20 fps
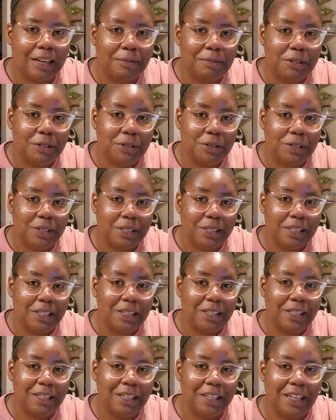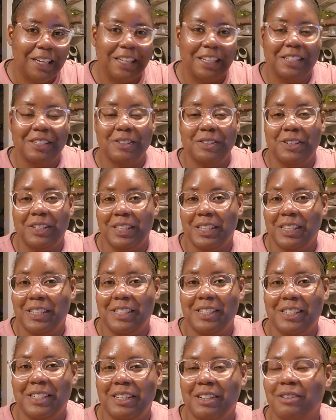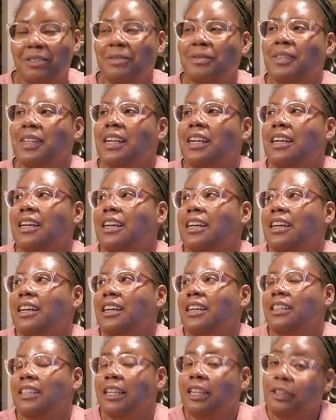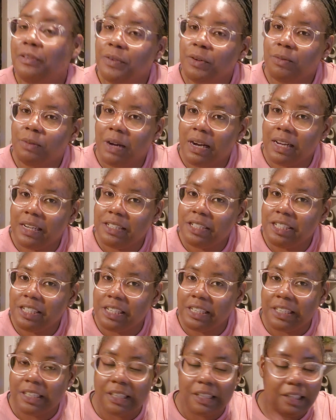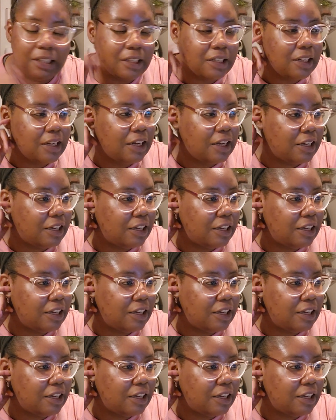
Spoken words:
I'm interested in doing it. So thank you for watching.